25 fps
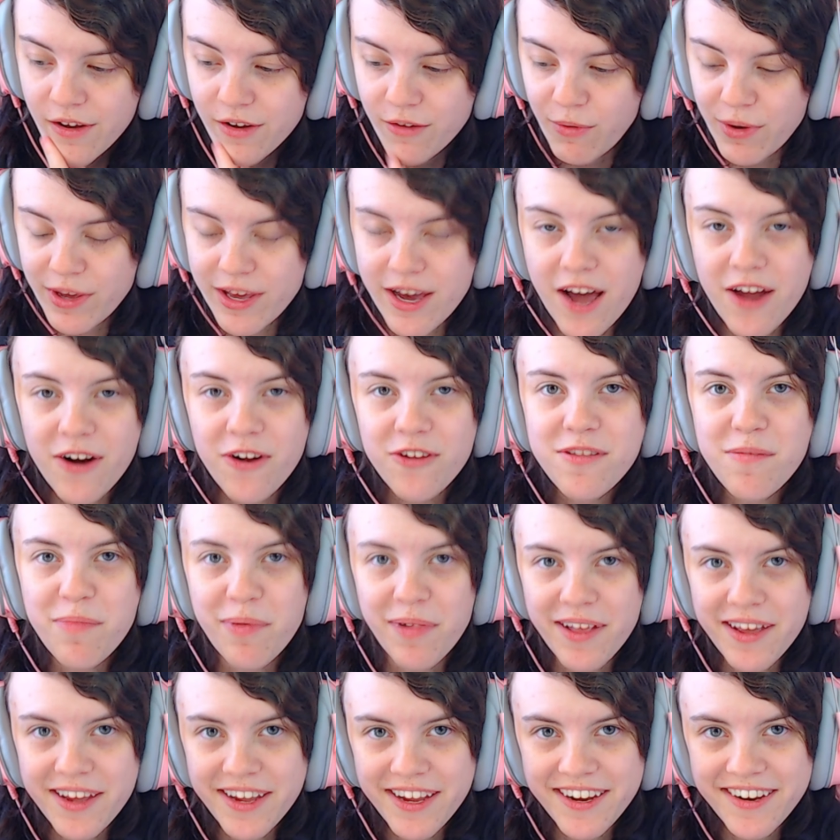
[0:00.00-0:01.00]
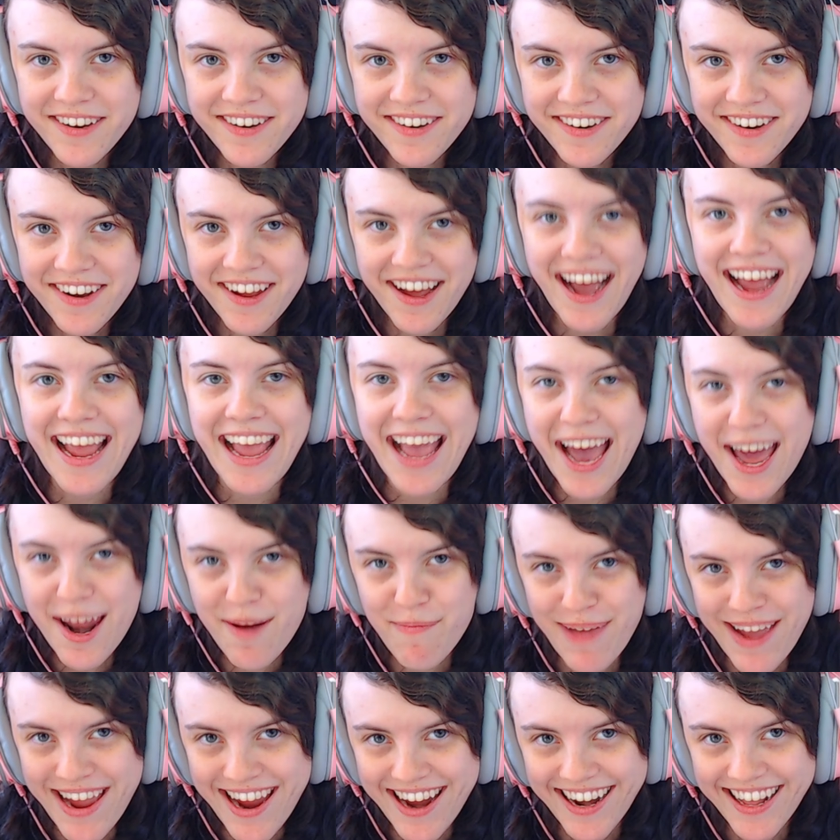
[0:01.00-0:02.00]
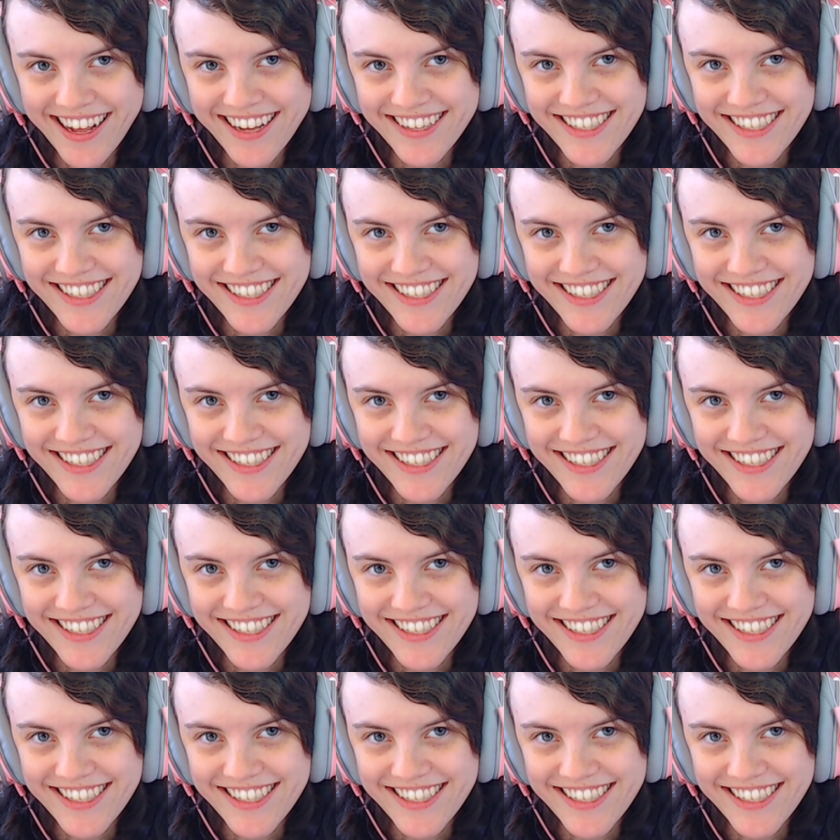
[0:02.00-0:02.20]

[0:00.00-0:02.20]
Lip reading: We got on the plane. I had a panic